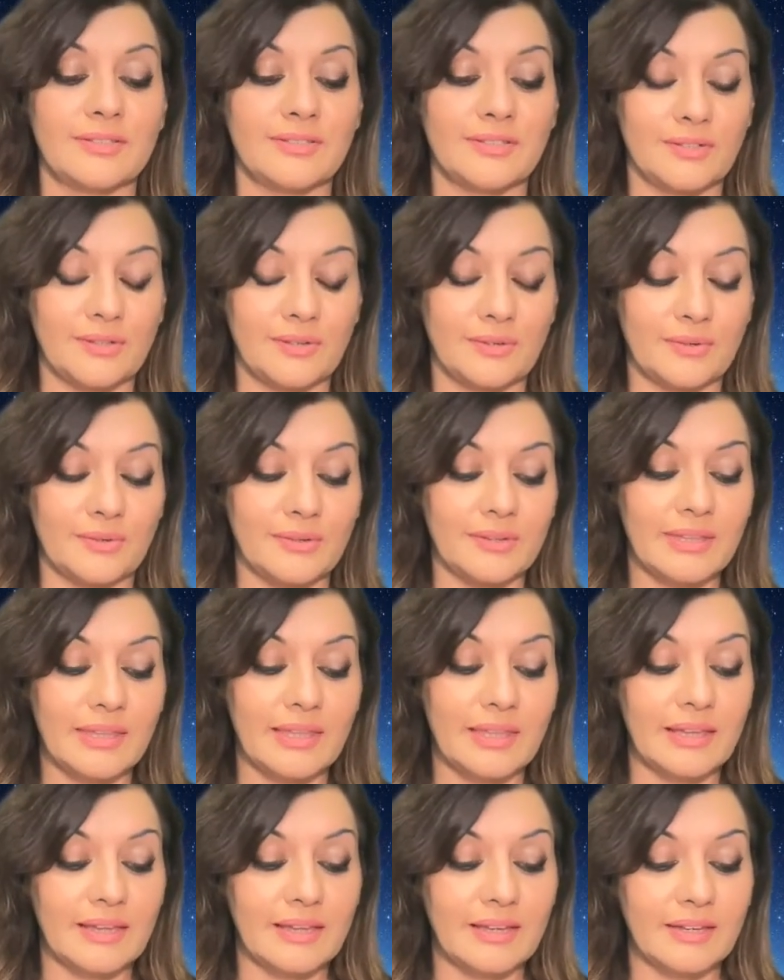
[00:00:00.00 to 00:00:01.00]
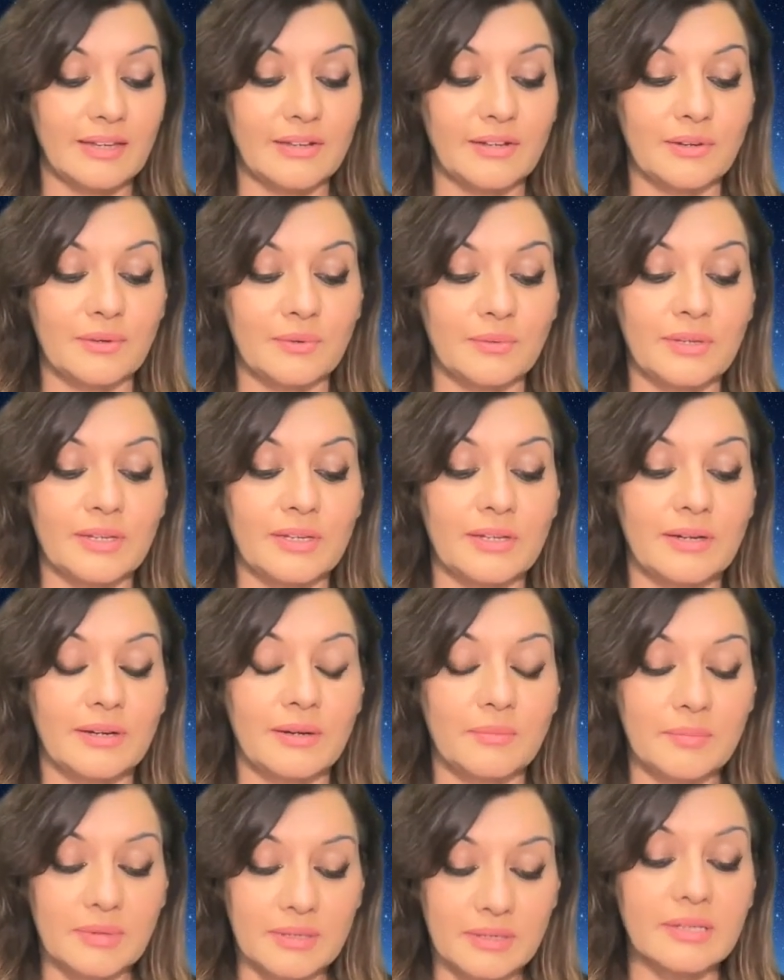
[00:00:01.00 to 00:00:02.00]
So, you know, we
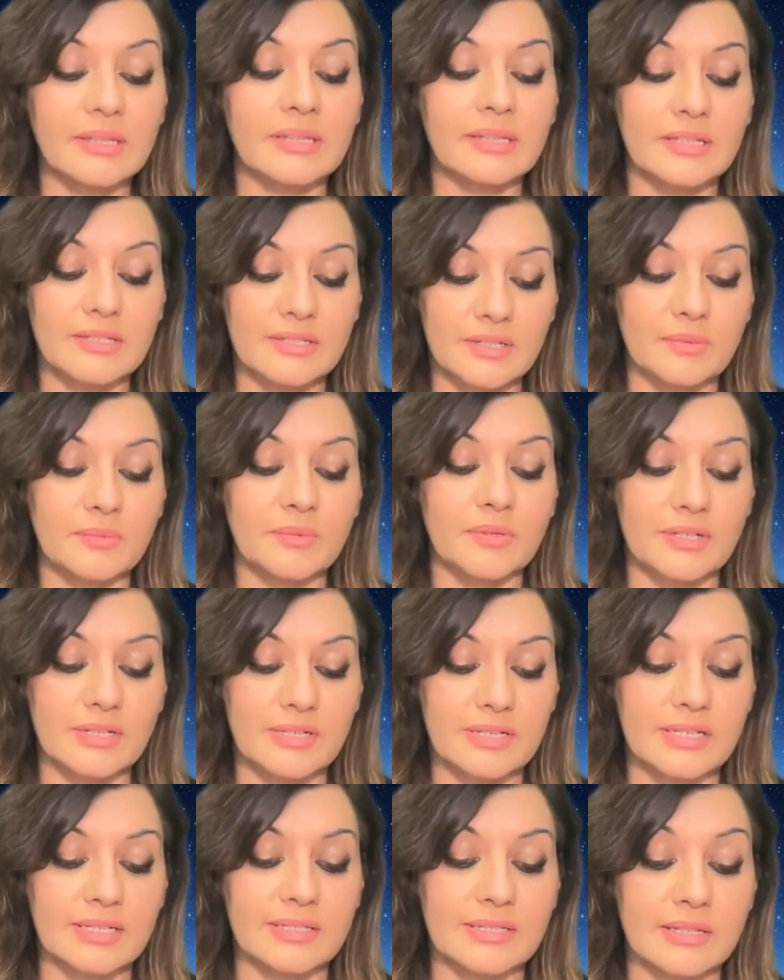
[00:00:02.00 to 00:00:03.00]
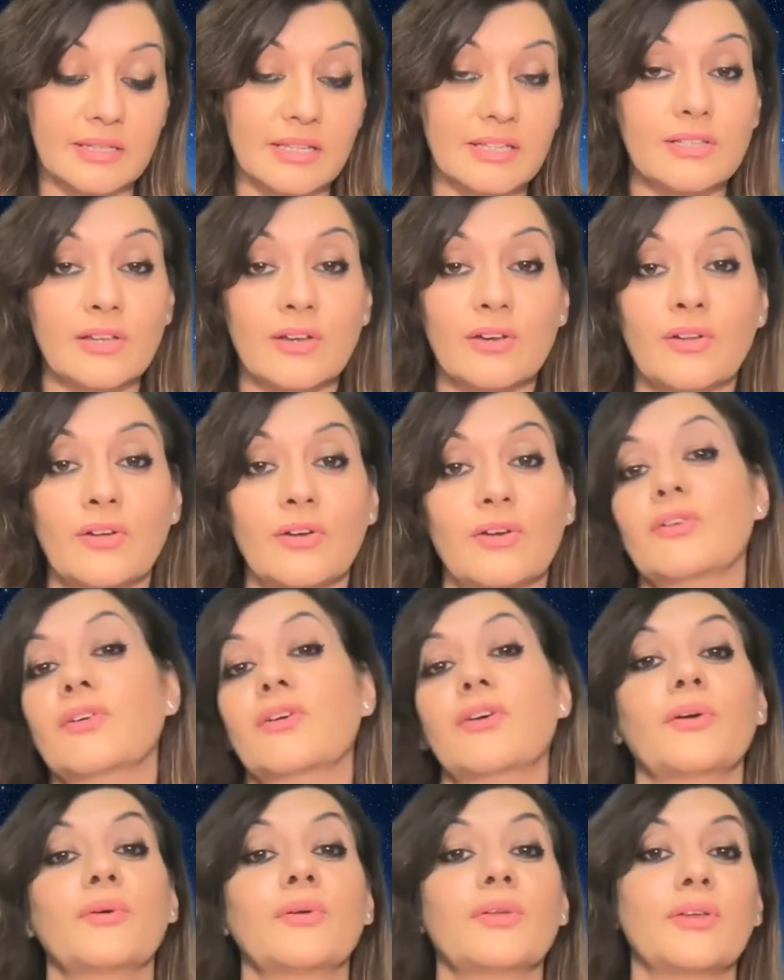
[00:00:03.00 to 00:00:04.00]
are building these communities, and there's a lot
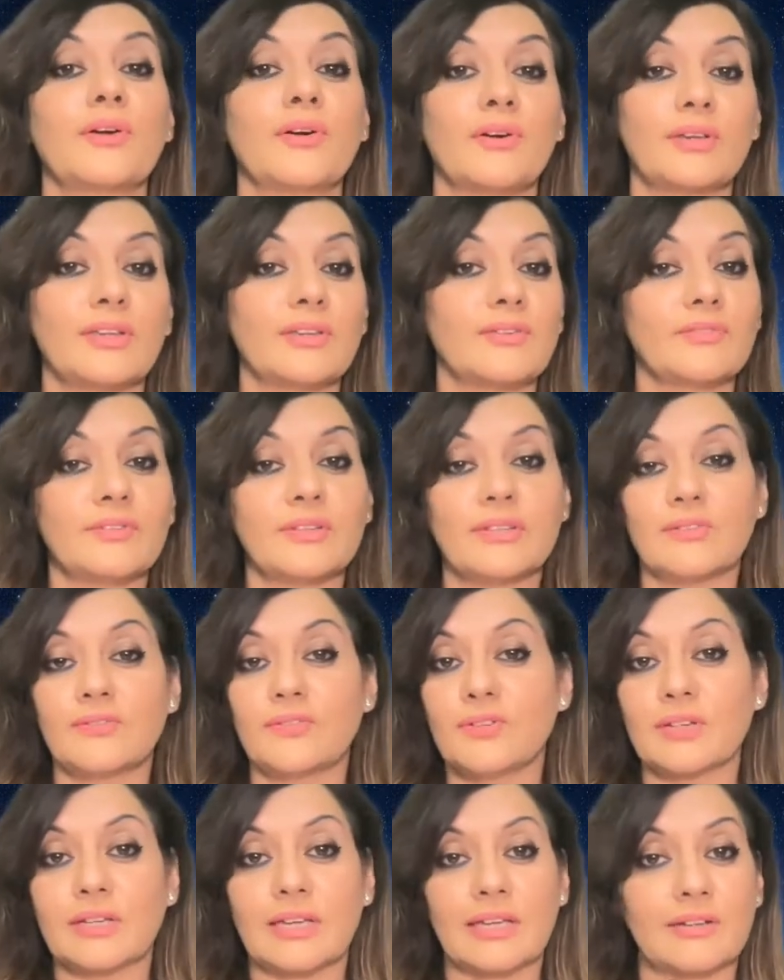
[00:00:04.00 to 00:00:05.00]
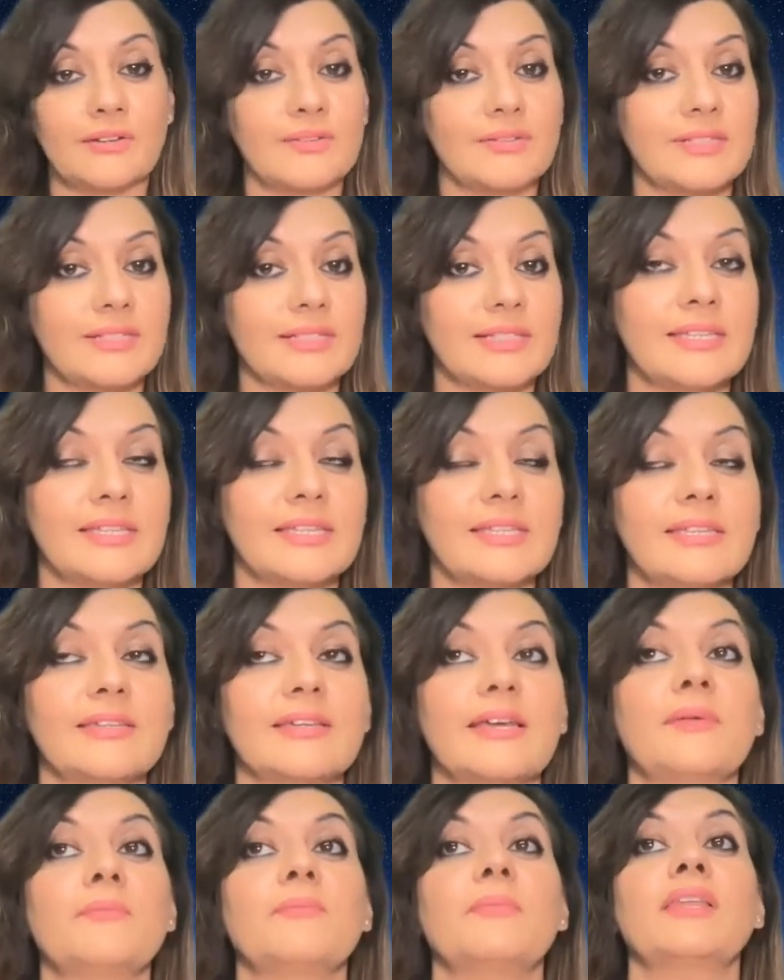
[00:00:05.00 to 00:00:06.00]
going on, even if you cannot
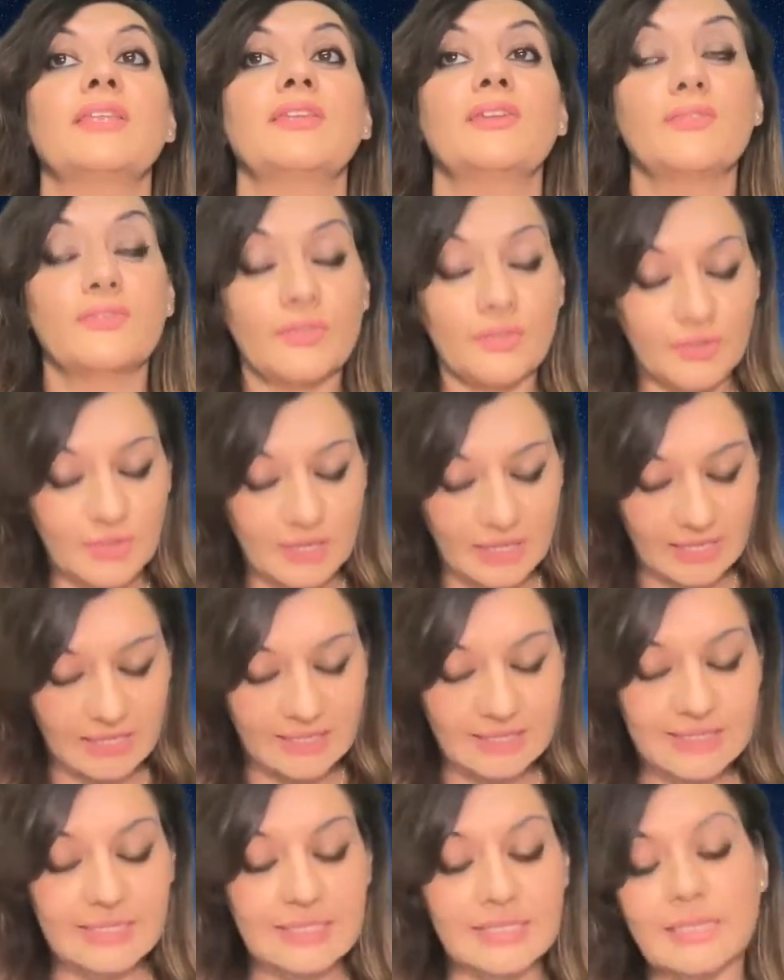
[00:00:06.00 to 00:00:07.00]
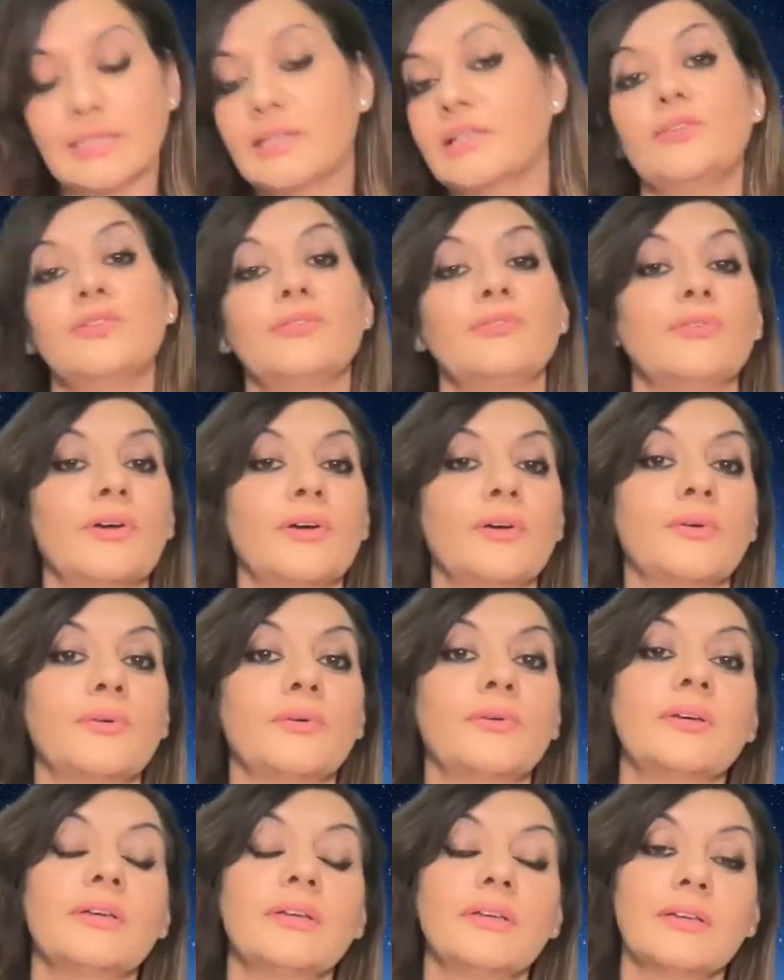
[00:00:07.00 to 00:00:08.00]
see, and many of you can see, and you know,
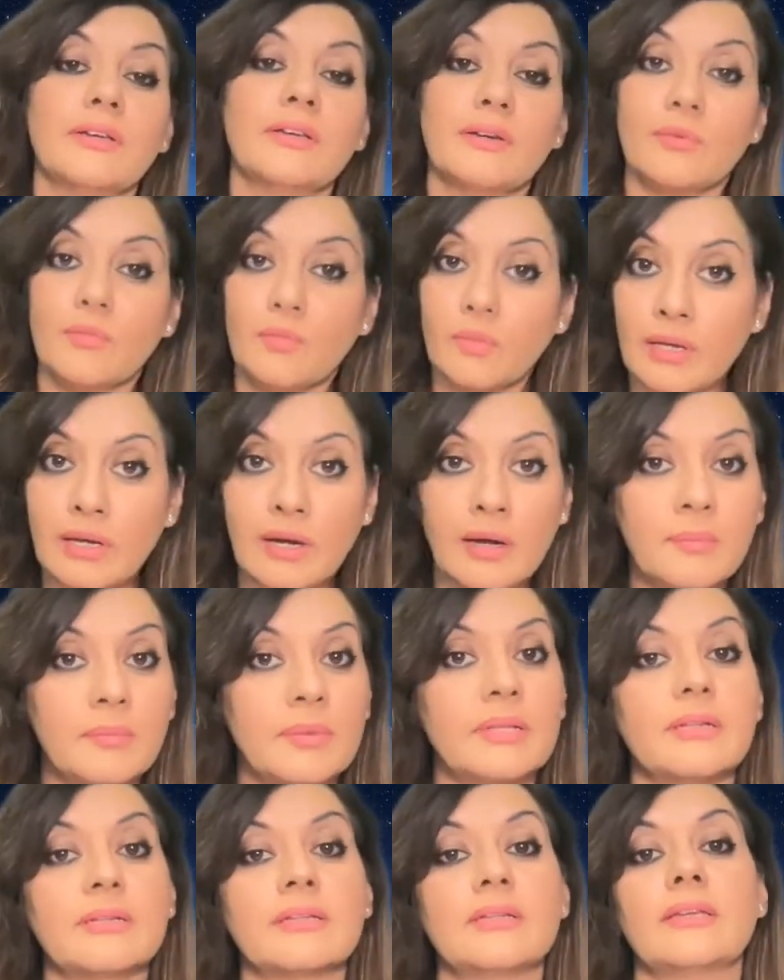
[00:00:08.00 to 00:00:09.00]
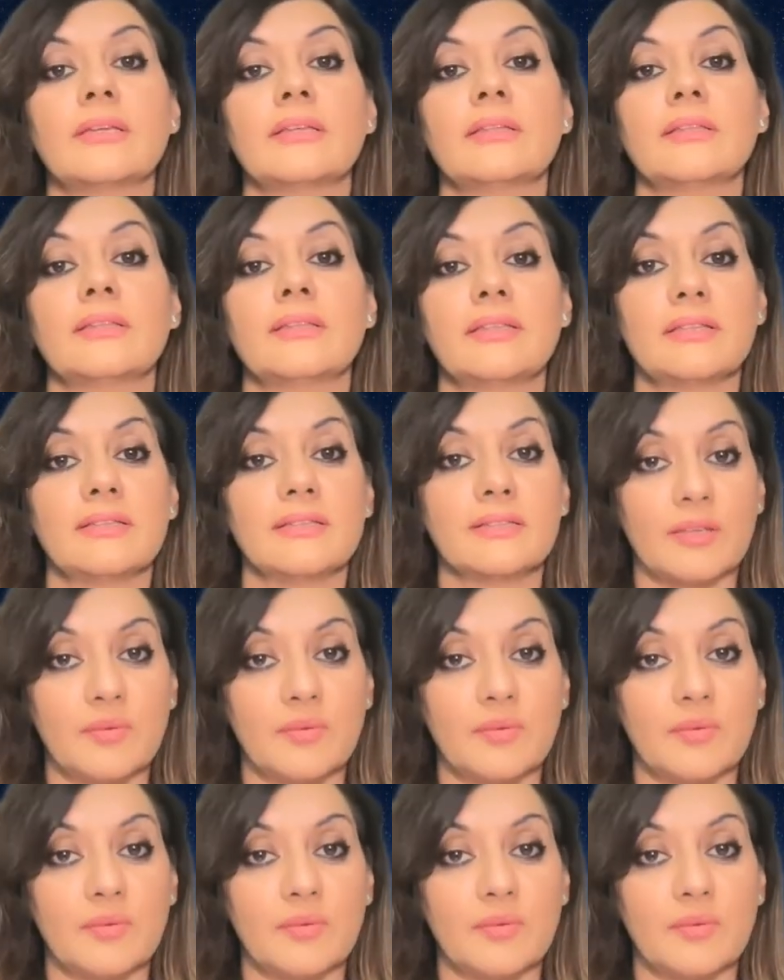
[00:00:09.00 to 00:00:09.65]
we are building these